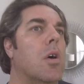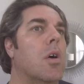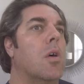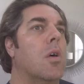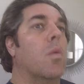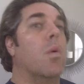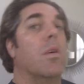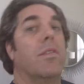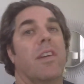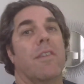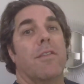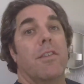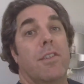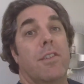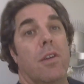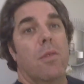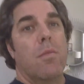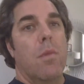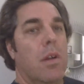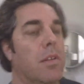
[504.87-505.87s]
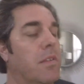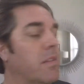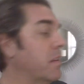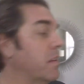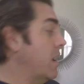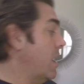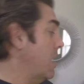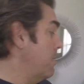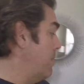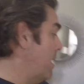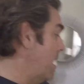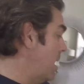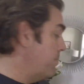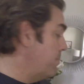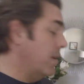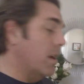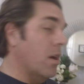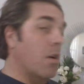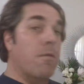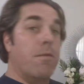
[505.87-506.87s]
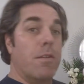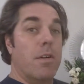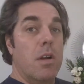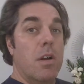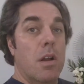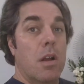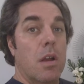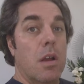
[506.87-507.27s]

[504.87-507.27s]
once every 2 months, I pop it over.